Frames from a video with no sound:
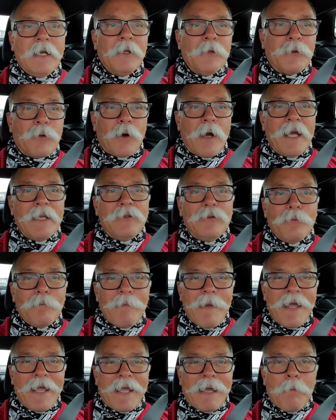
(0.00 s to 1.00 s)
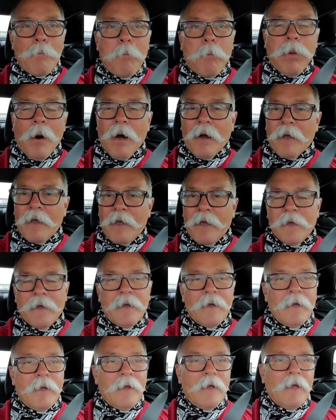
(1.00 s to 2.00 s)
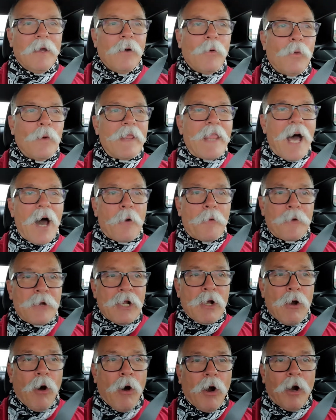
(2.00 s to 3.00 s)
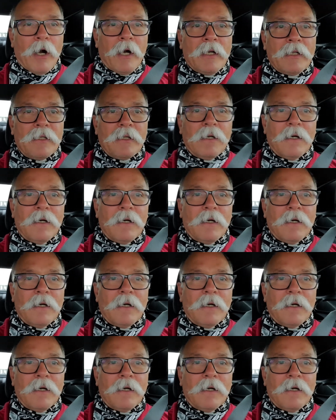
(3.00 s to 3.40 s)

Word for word: trying to make a buck without regard